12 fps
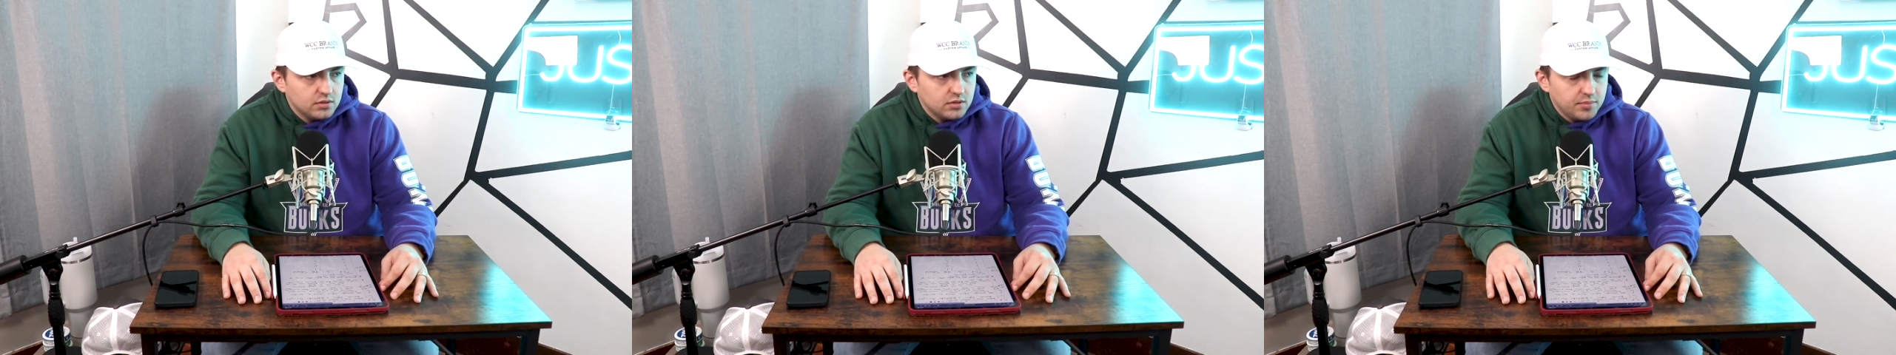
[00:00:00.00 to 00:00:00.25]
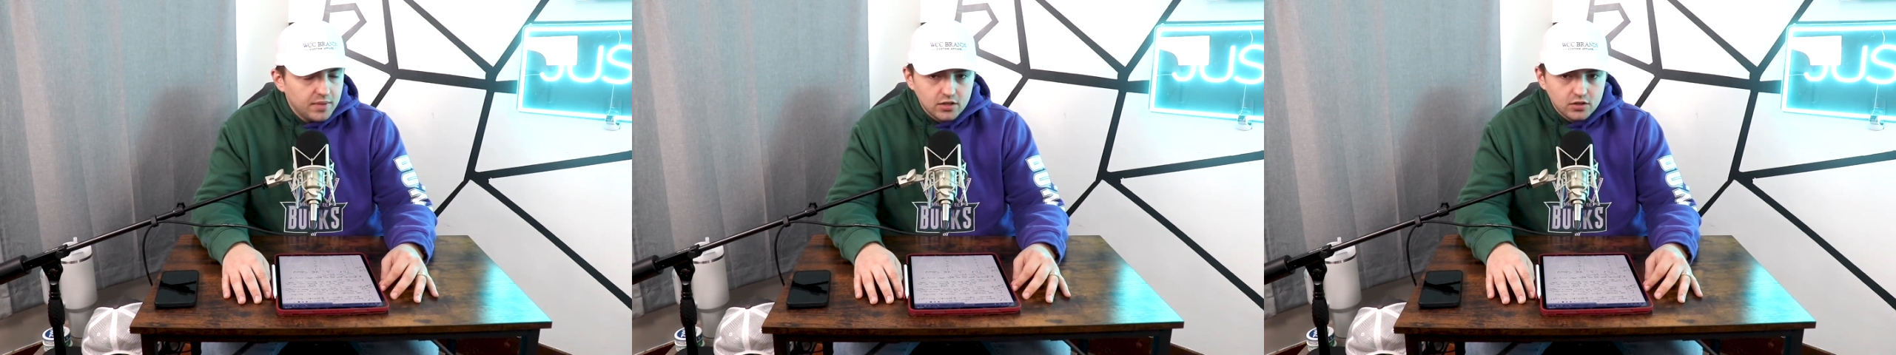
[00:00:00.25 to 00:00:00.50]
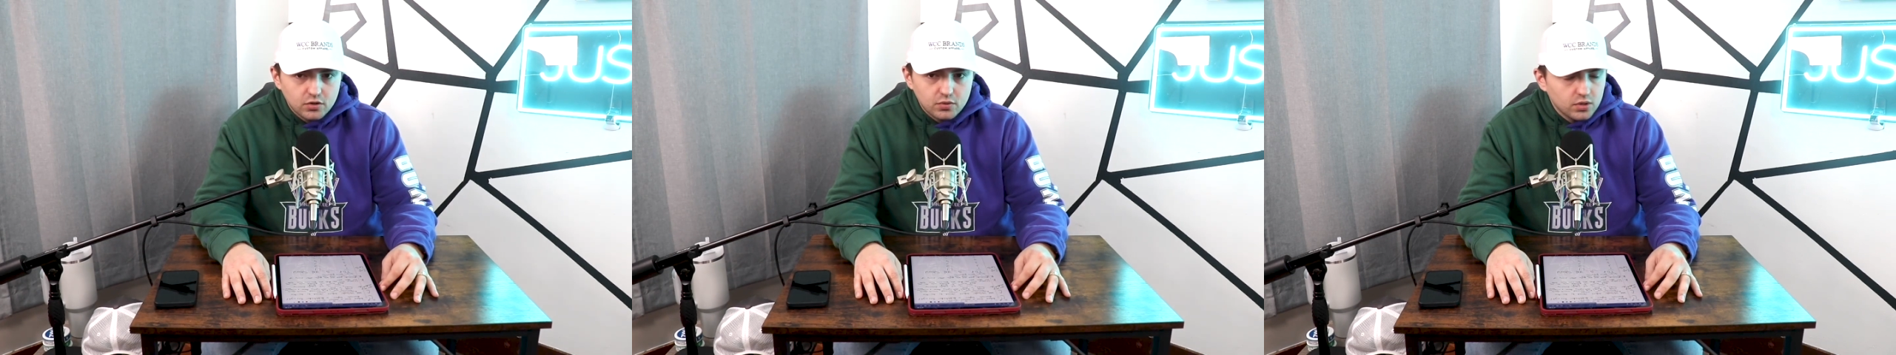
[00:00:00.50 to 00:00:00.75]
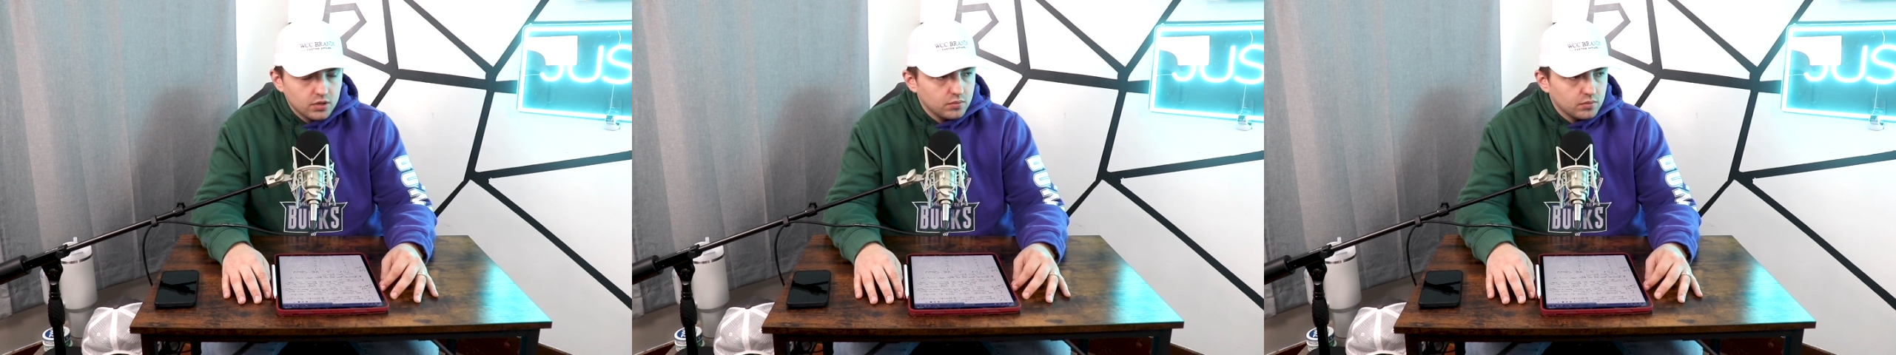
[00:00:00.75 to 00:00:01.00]
make it look
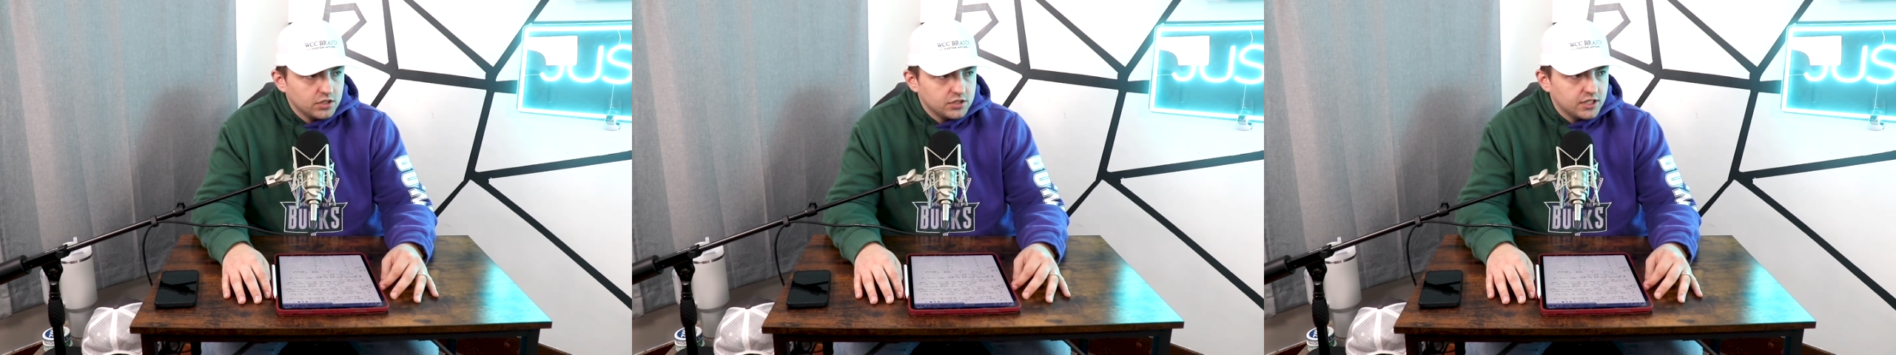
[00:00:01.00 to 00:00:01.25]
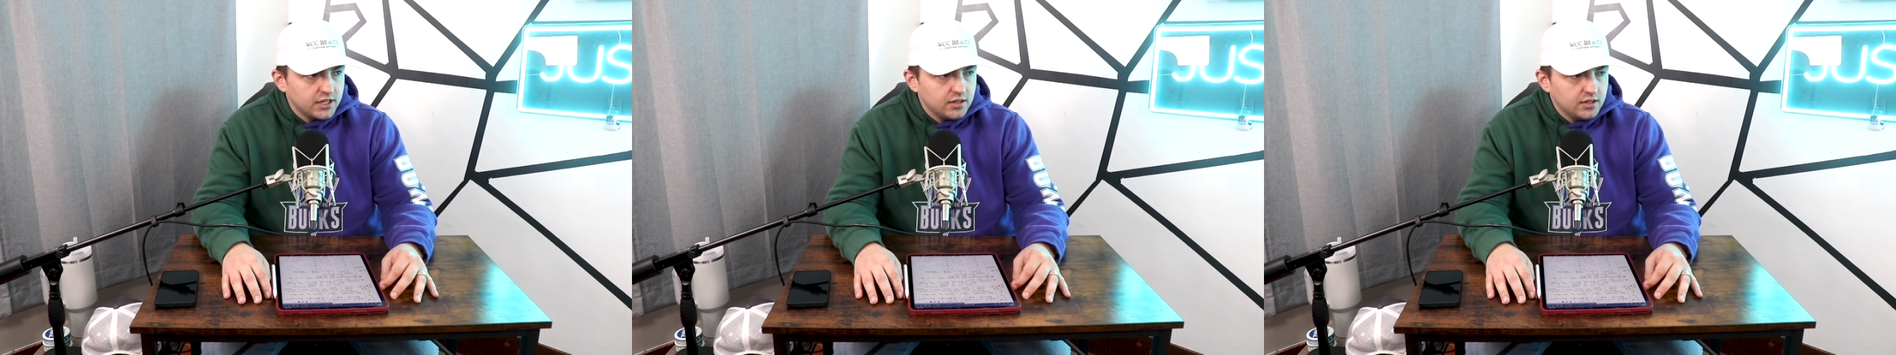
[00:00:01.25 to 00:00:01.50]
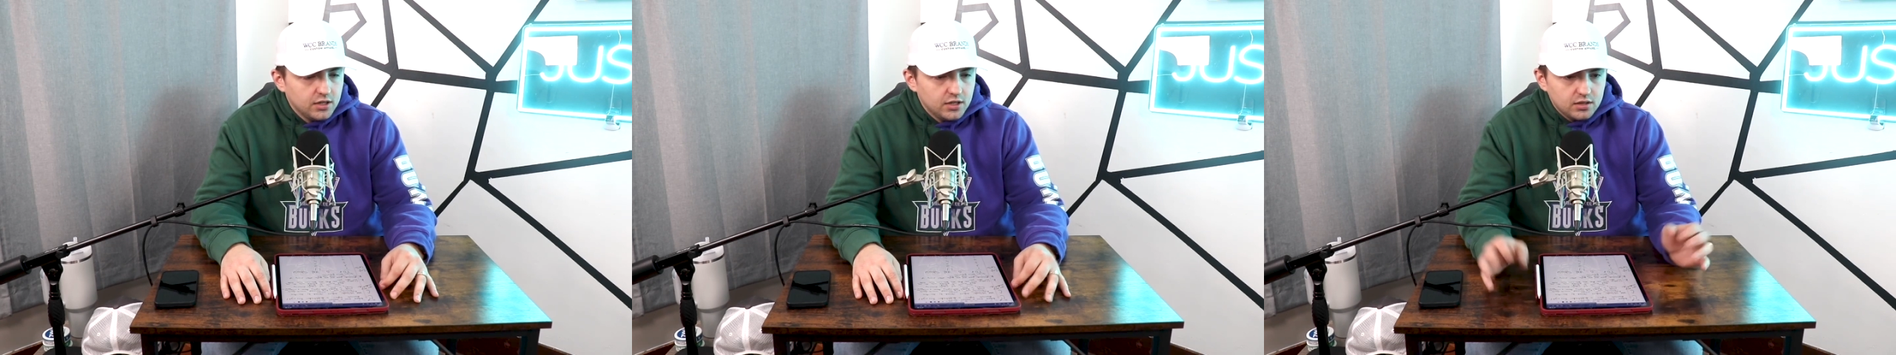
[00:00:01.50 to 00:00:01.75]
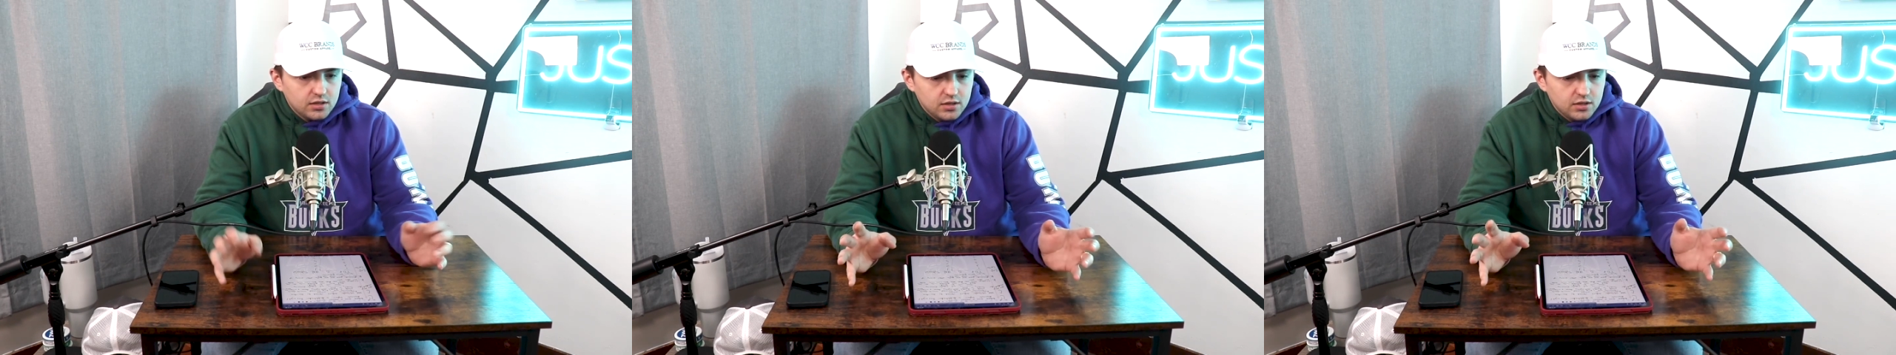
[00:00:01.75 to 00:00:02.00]
legit,
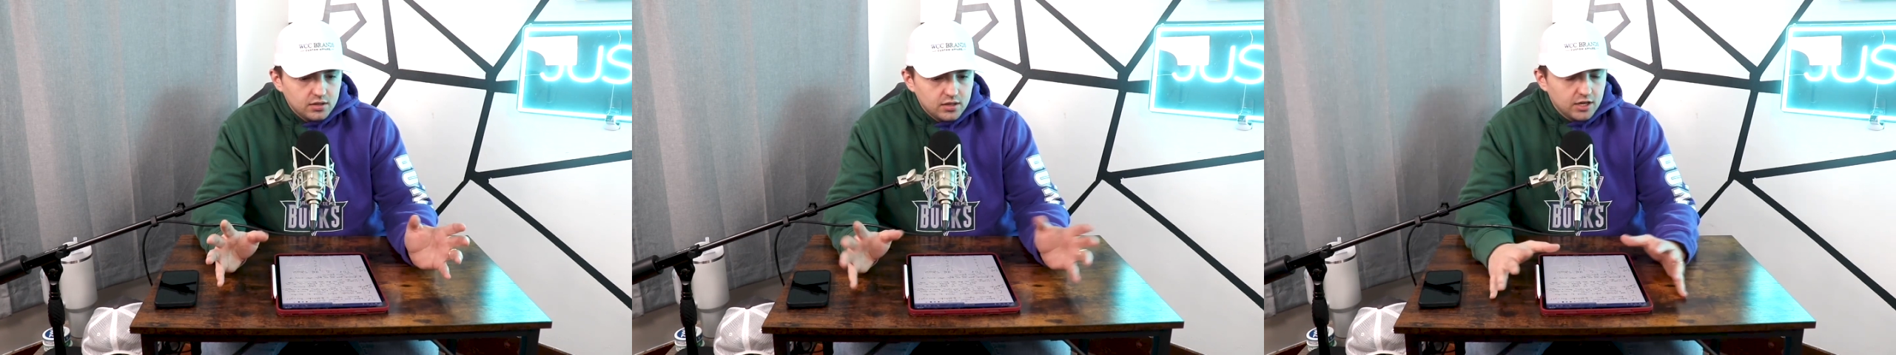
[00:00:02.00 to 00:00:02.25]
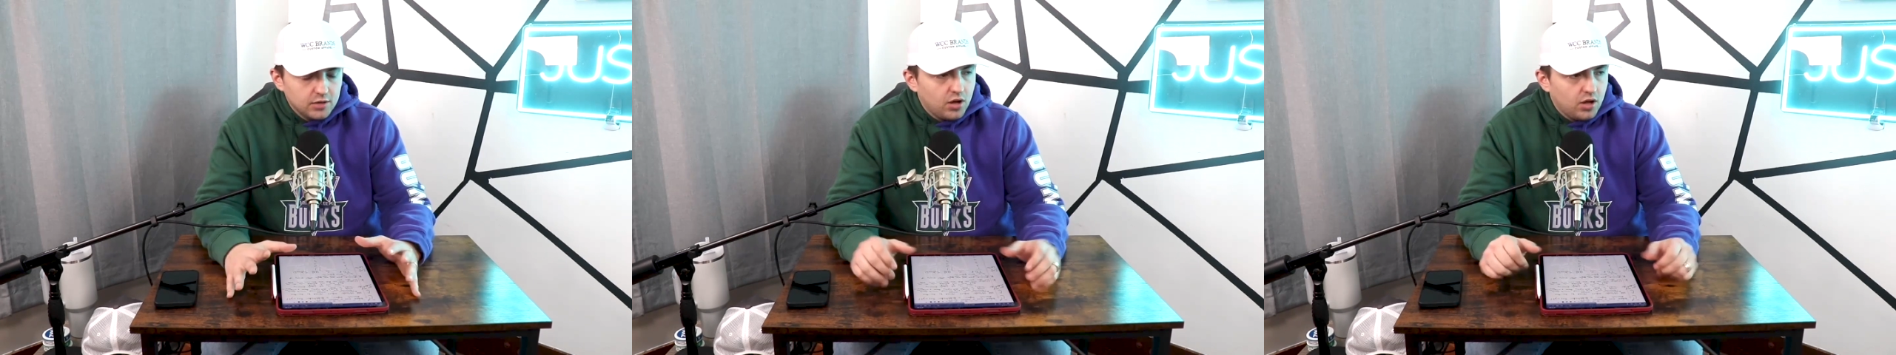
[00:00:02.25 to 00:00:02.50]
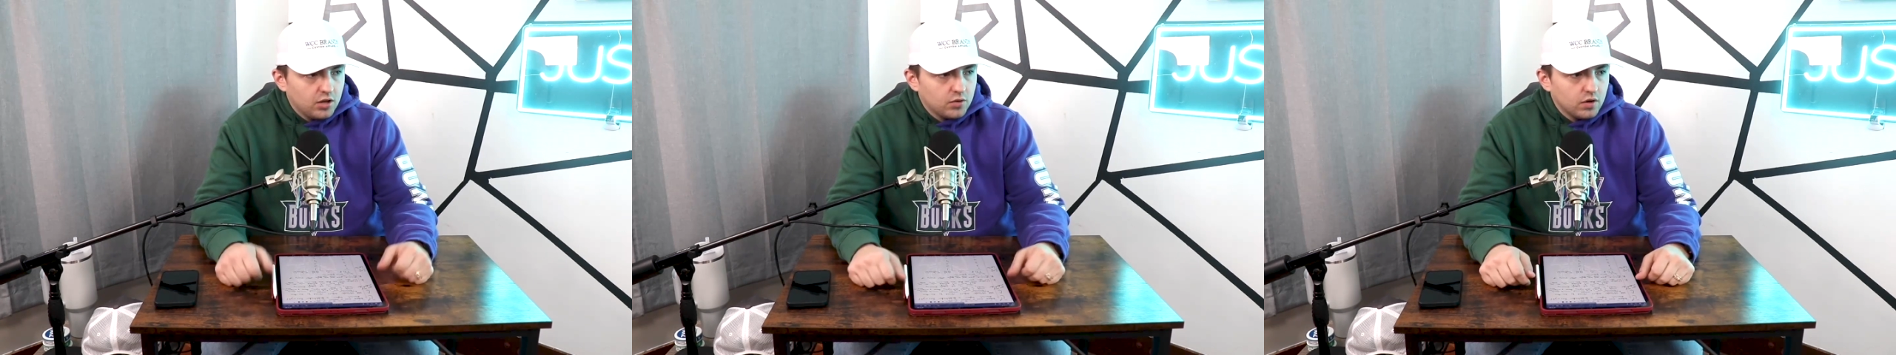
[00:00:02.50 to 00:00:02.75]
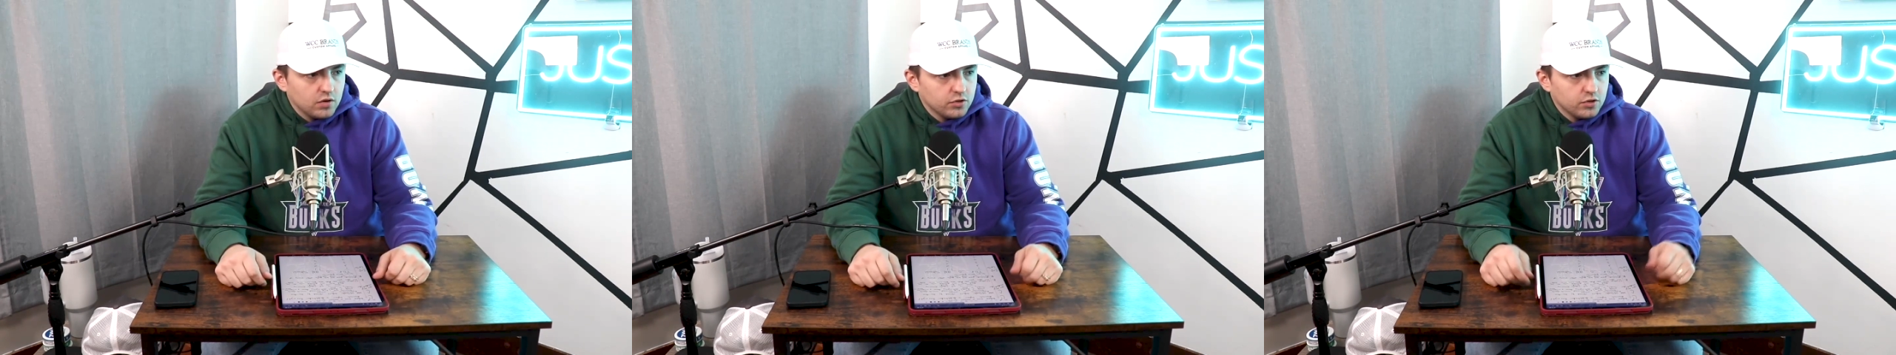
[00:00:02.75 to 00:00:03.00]
get them all in
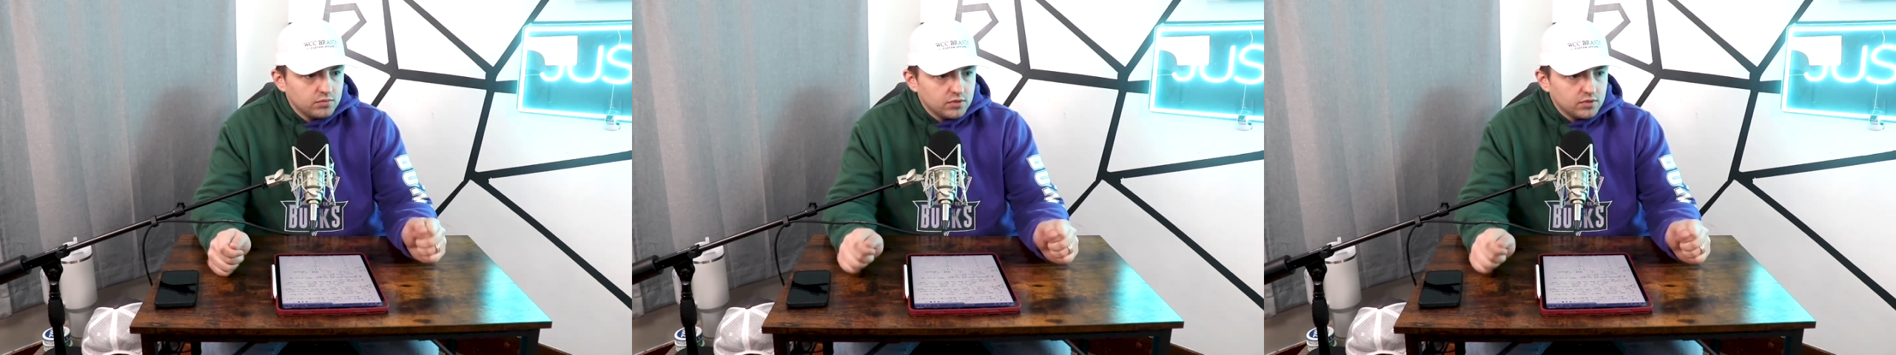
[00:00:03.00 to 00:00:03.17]
one room,